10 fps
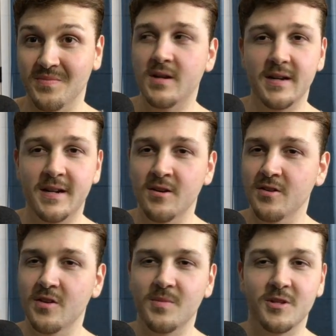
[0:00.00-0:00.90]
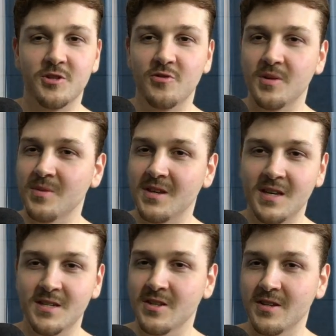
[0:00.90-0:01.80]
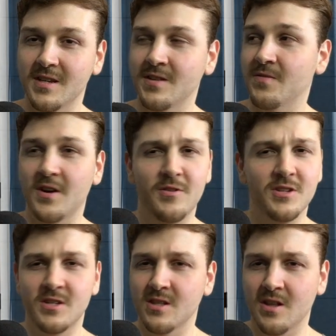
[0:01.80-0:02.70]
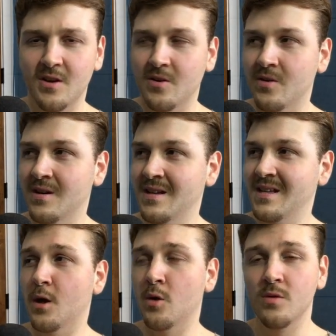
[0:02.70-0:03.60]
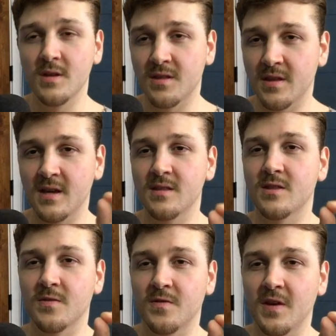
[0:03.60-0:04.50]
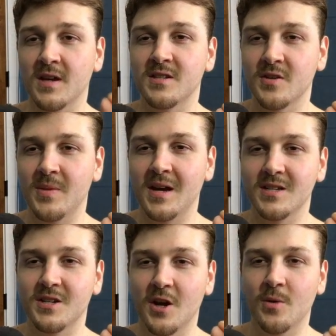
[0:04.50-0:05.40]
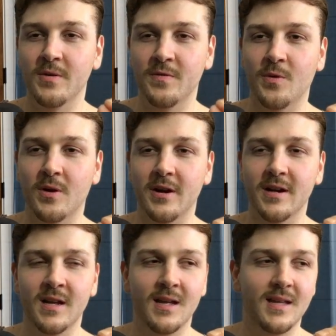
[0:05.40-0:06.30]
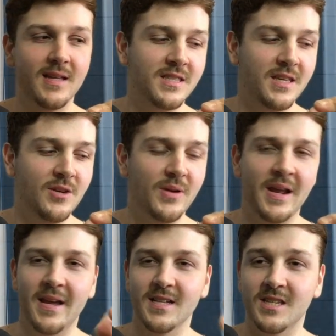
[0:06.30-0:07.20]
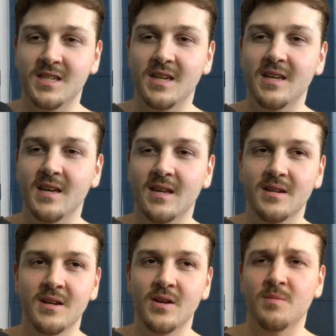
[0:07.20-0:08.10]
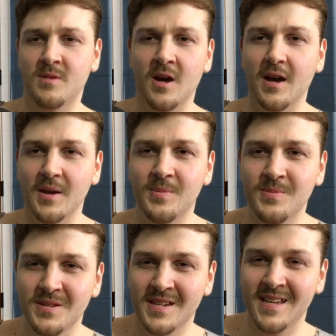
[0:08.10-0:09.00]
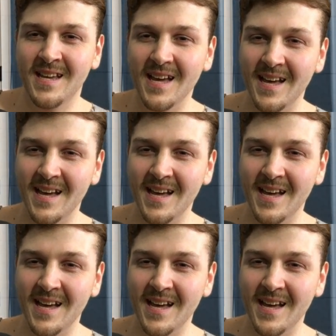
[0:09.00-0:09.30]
You can kill them extremely easily, very slow. The only thing that the Phantom has going for it is that you can't see it sometimes.